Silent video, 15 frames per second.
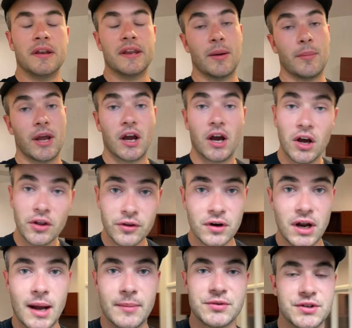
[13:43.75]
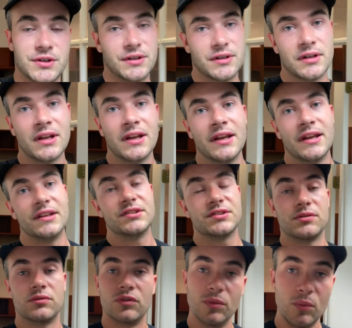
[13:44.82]
And my other option is
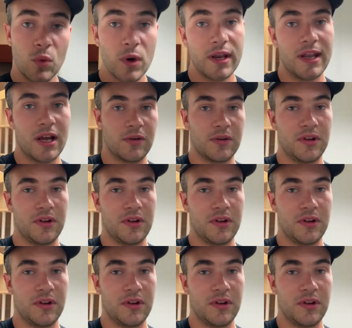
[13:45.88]
the room way down